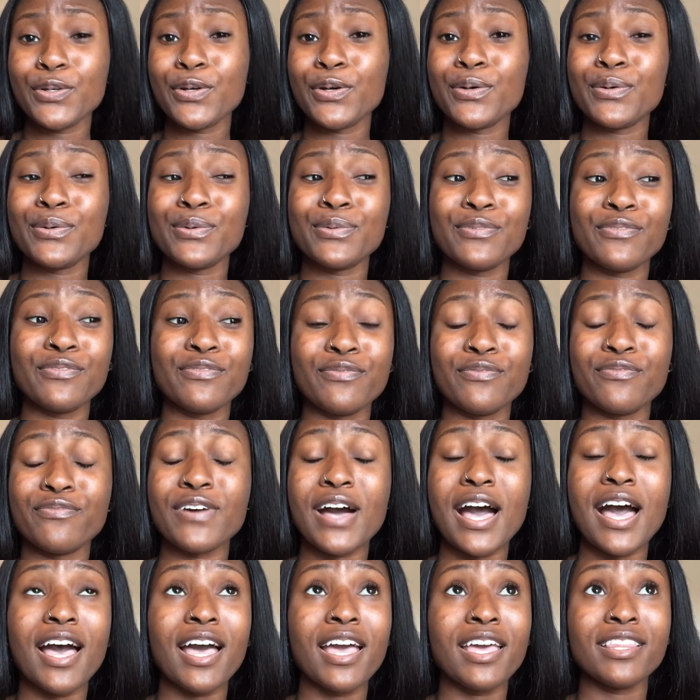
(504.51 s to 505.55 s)
You're gonna
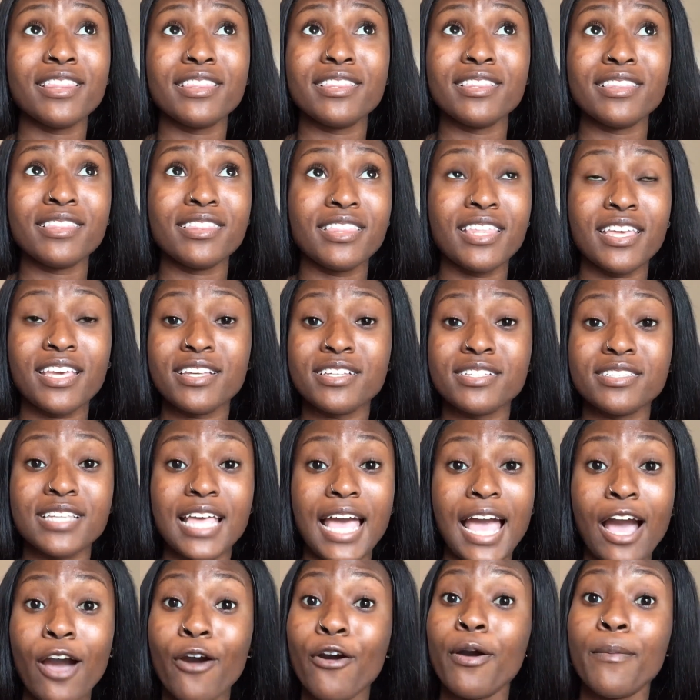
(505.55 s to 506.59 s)
find things
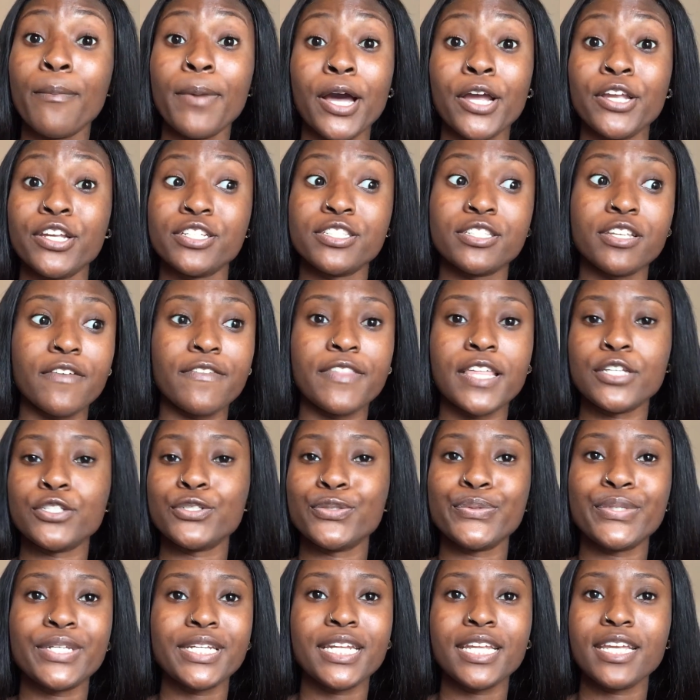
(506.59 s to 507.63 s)
out about yourself
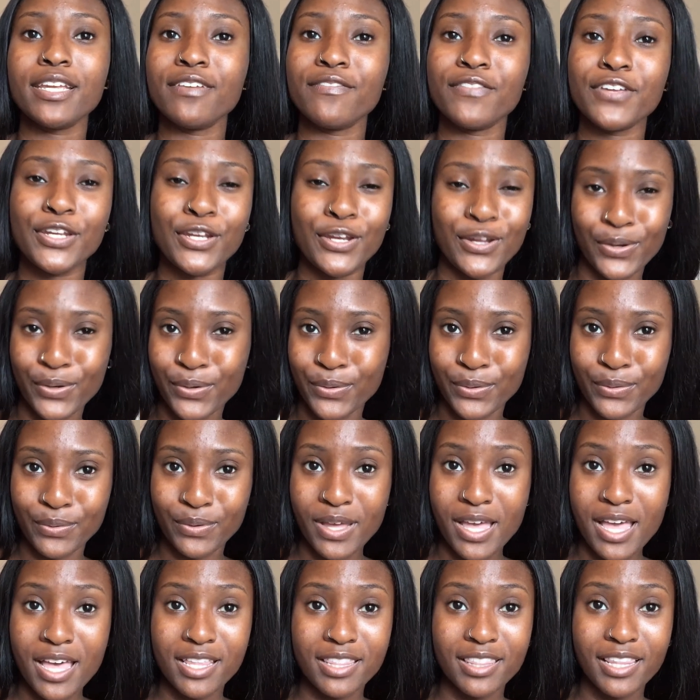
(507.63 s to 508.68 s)
that you didn't even
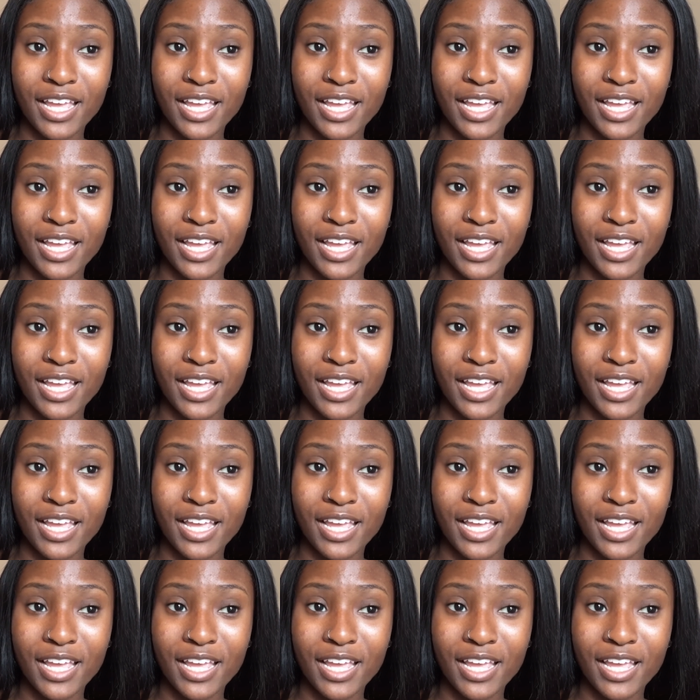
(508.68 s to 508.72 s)
know.